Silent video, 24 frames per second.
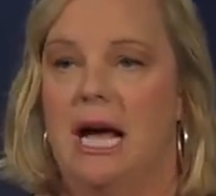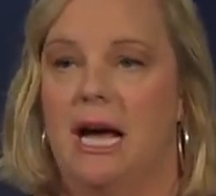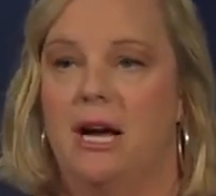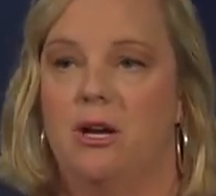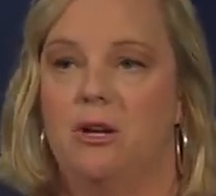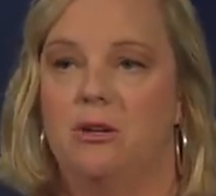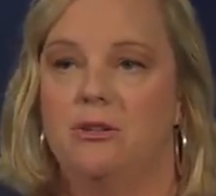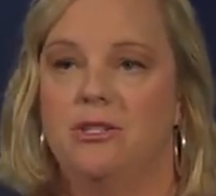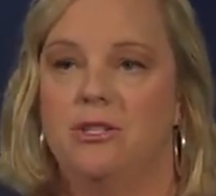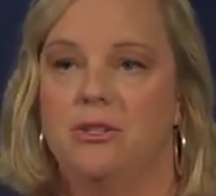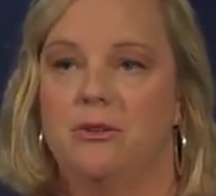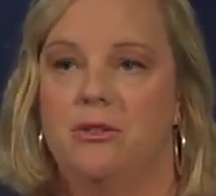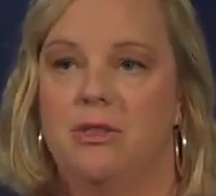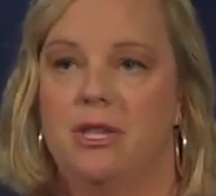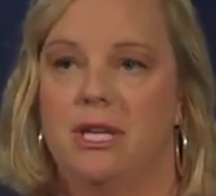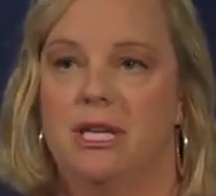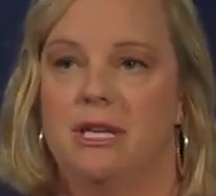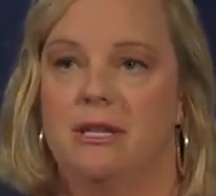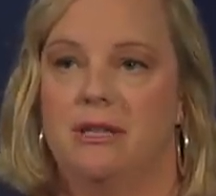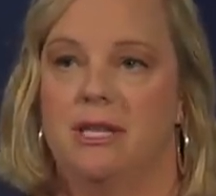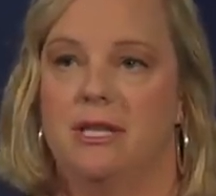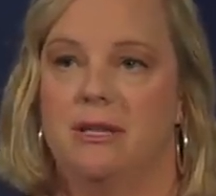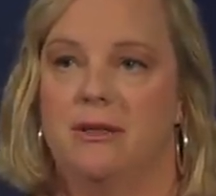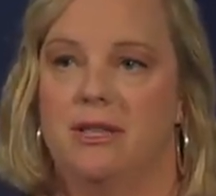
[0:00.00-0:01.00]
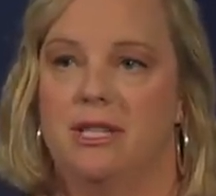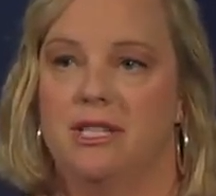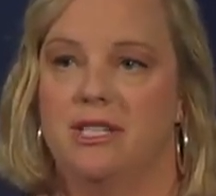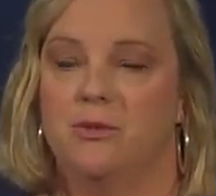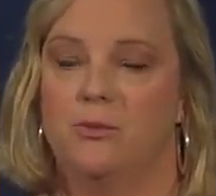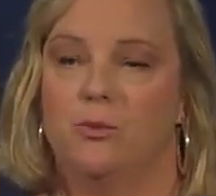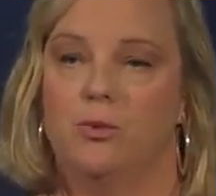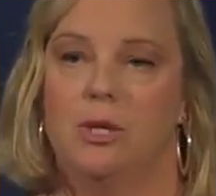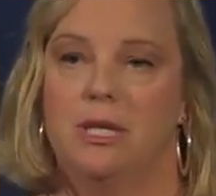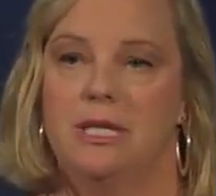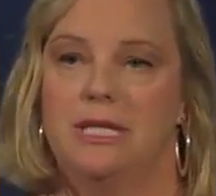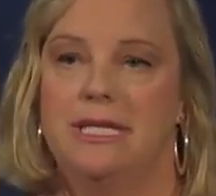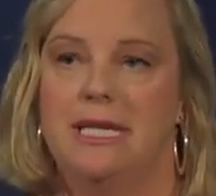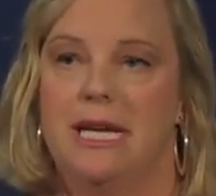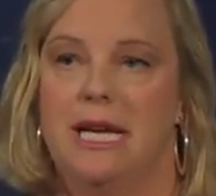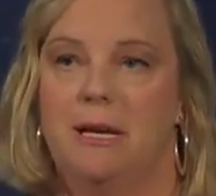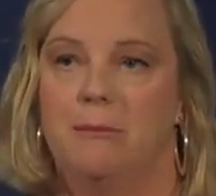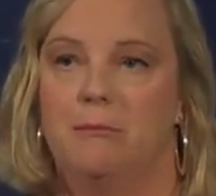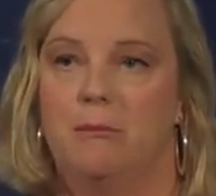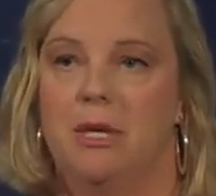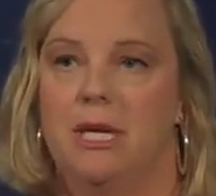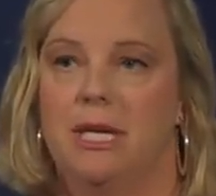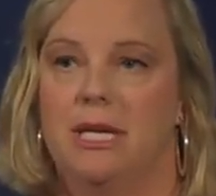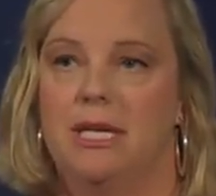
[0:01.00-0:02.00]
I also think that this
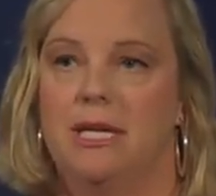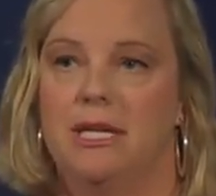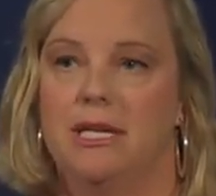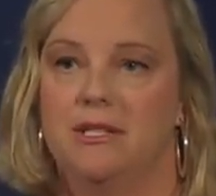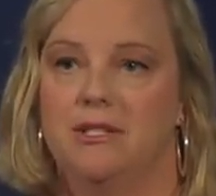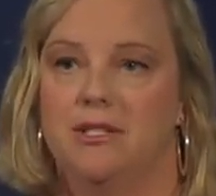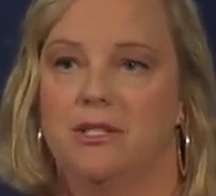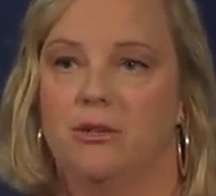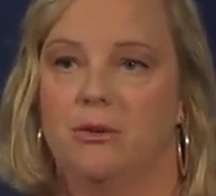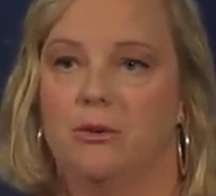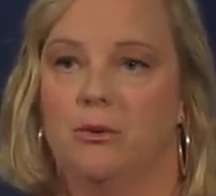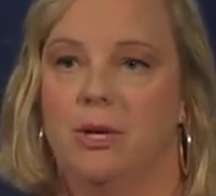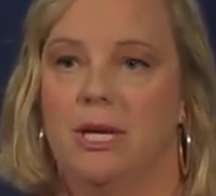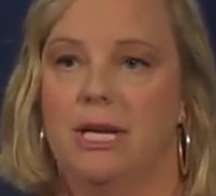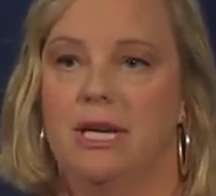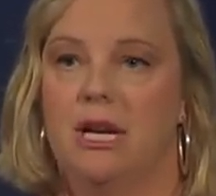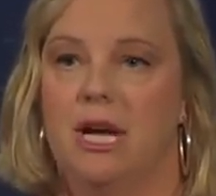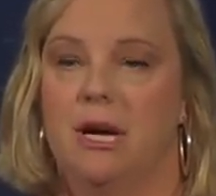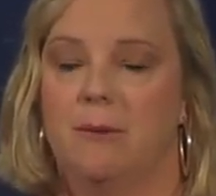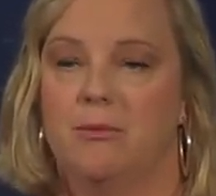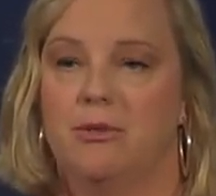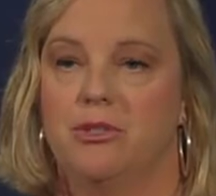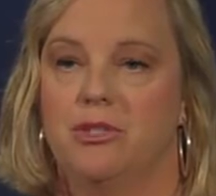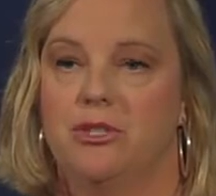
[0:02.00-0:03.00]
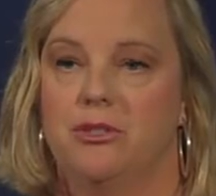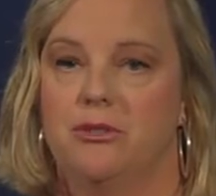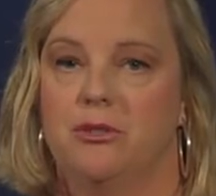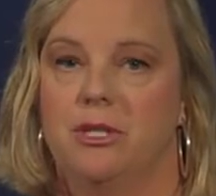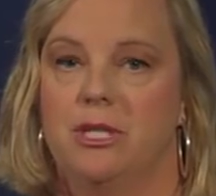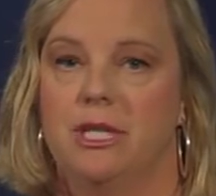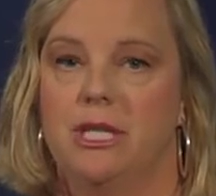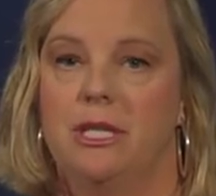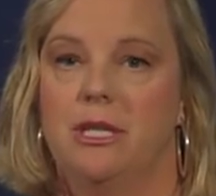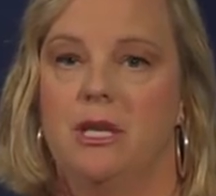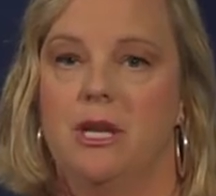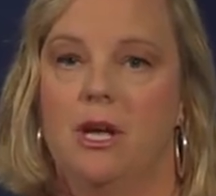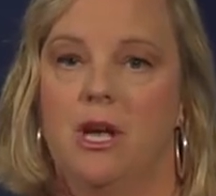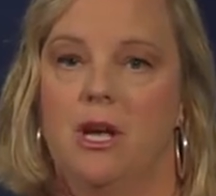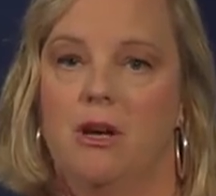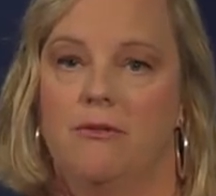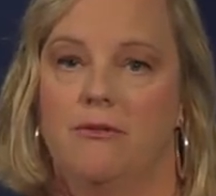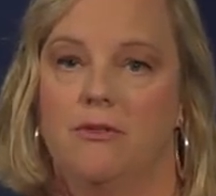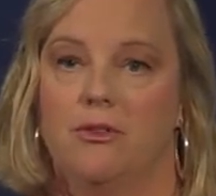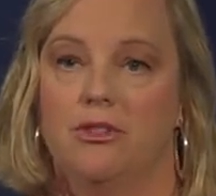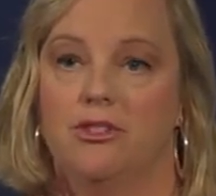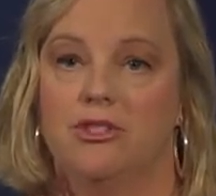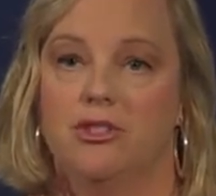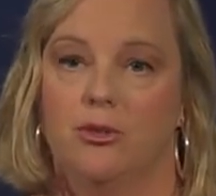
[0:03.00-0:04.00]
one-time money is a great opportunity
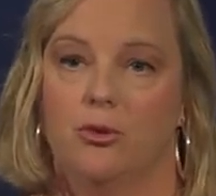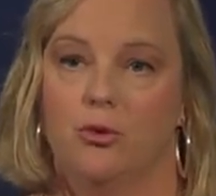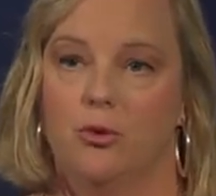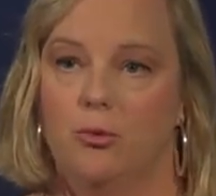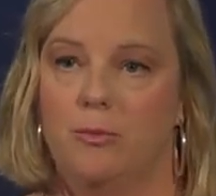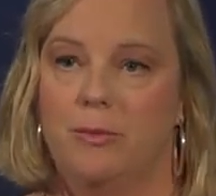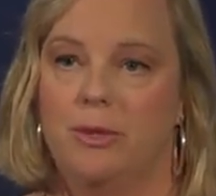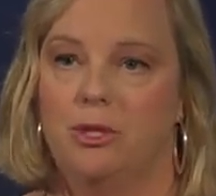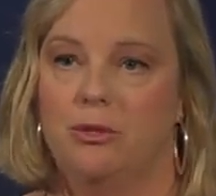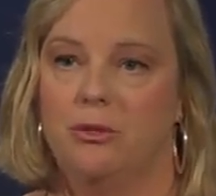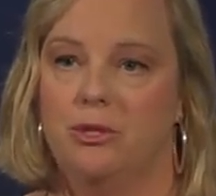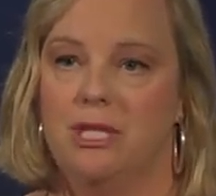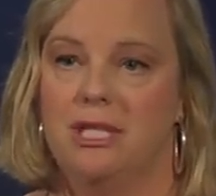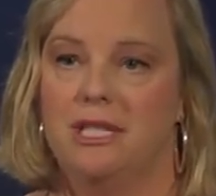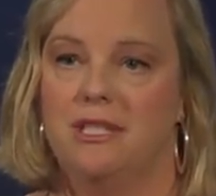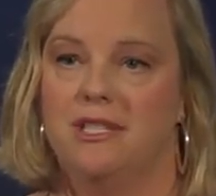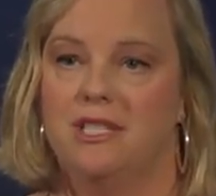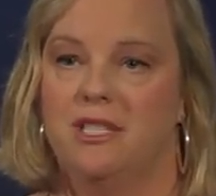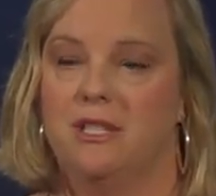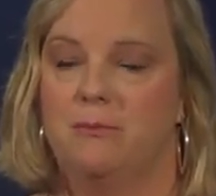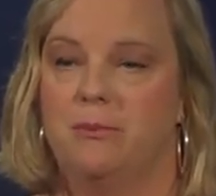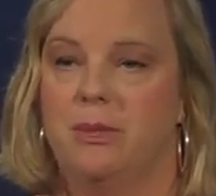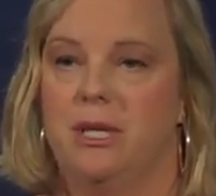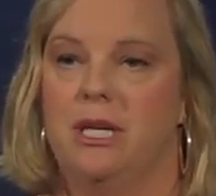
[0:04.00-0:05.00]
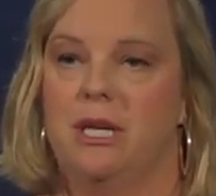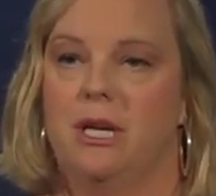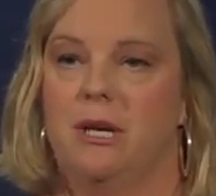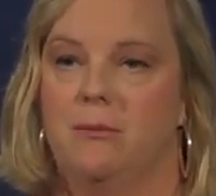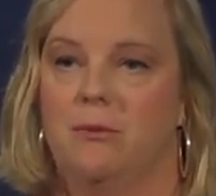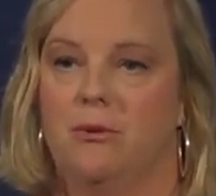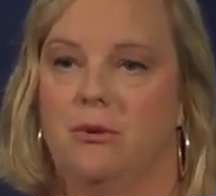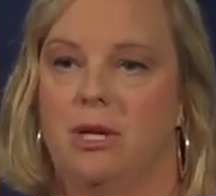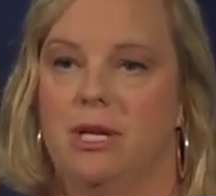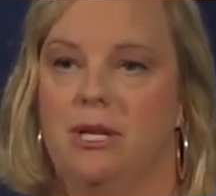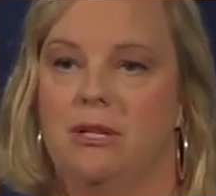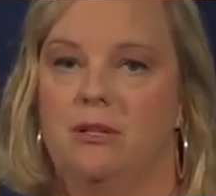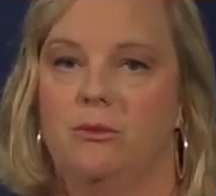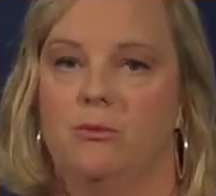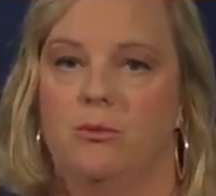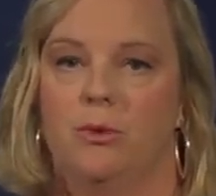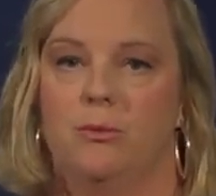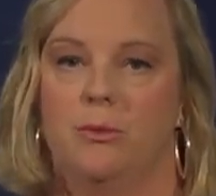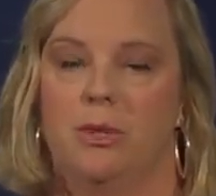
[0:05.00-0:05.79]
for school buildings to be upgraded.